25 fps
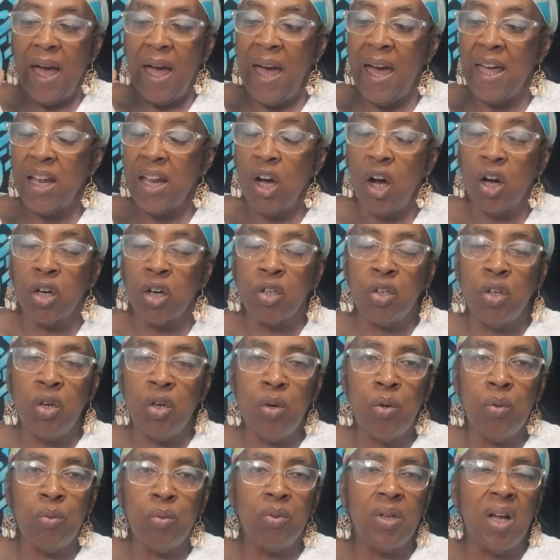And
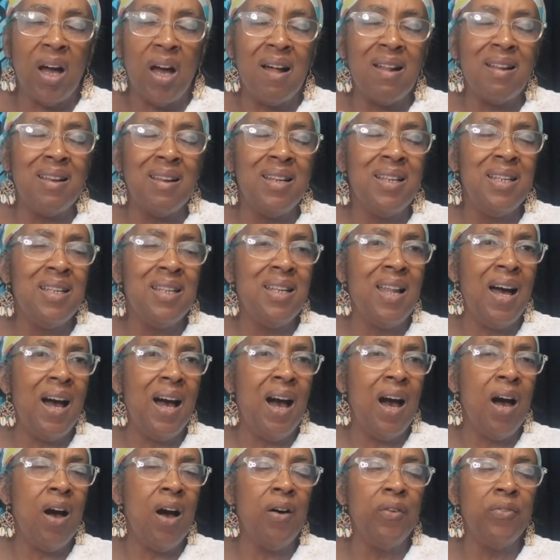Ogun
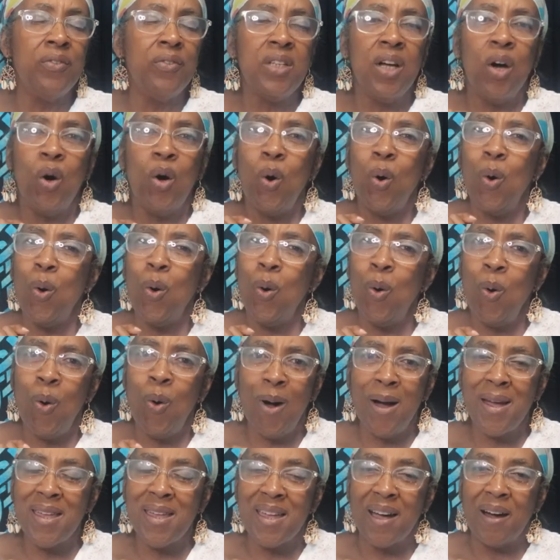loved
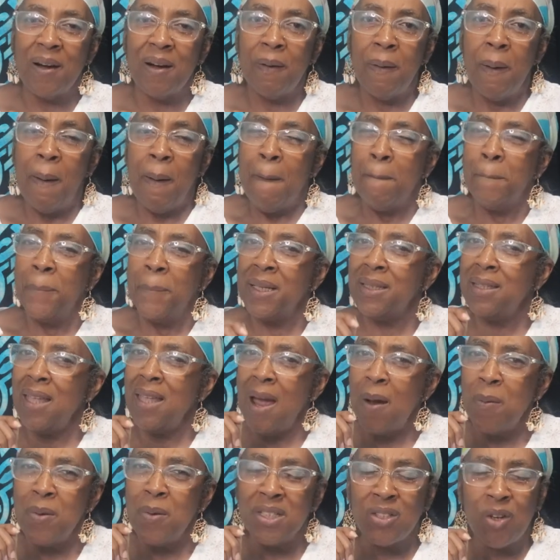Oya but
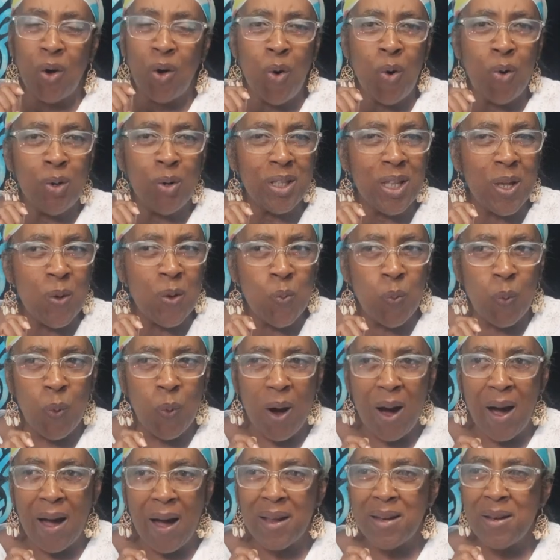there was only
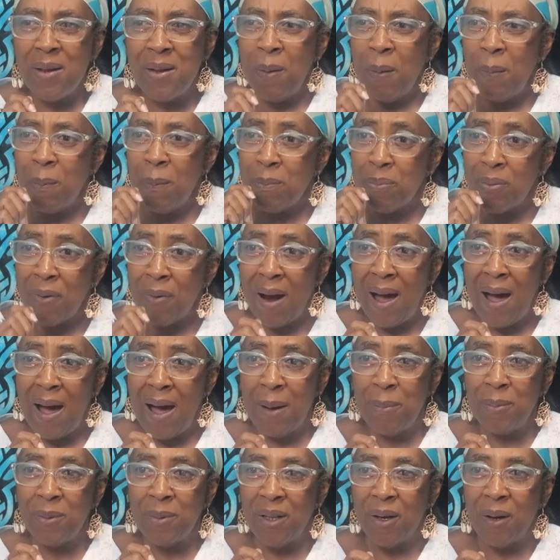one
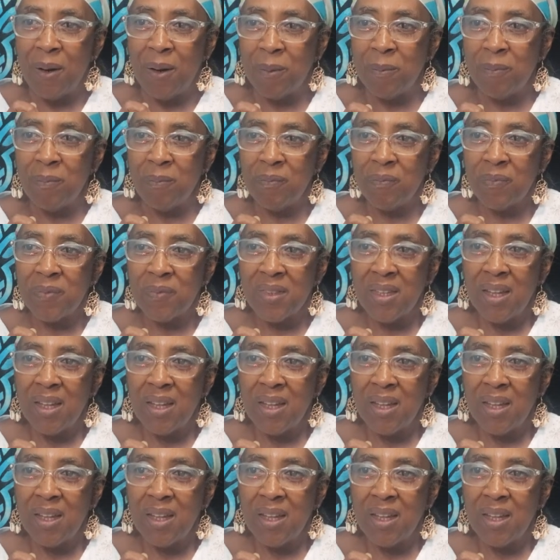problem.